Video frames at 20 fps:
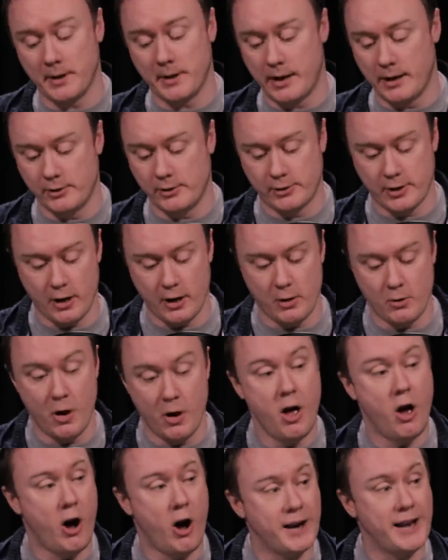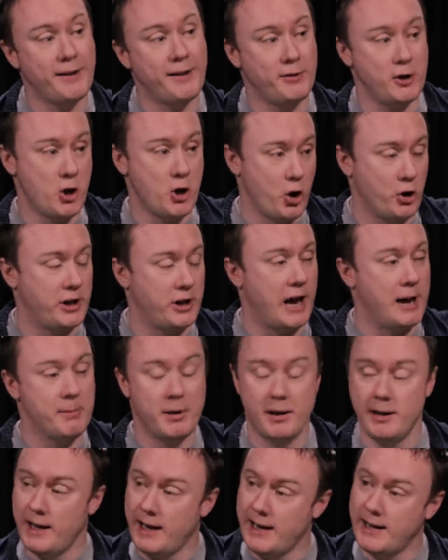and so I'd have the
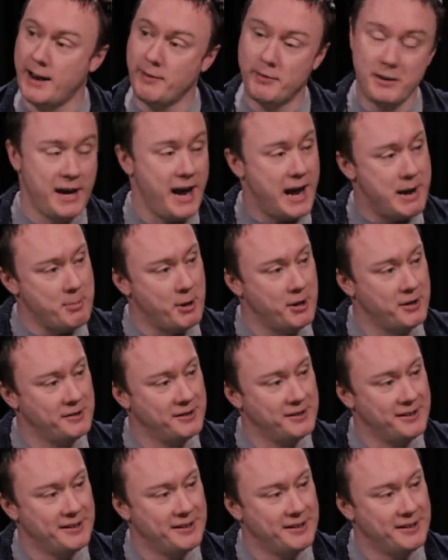non-gamer, he'd have the gamer.